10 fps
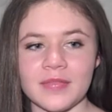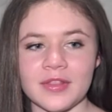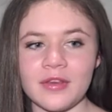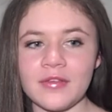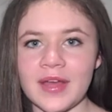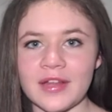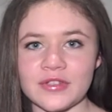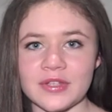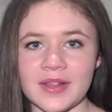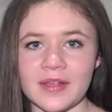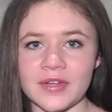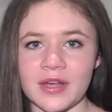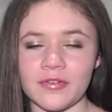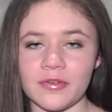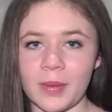two vouchers left
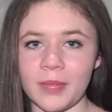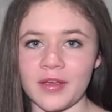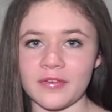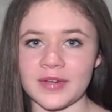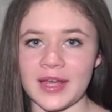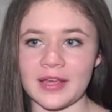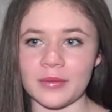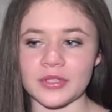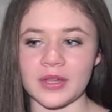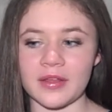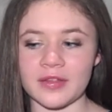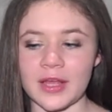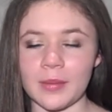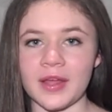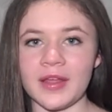over for my birthday last
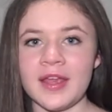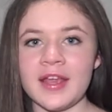summer.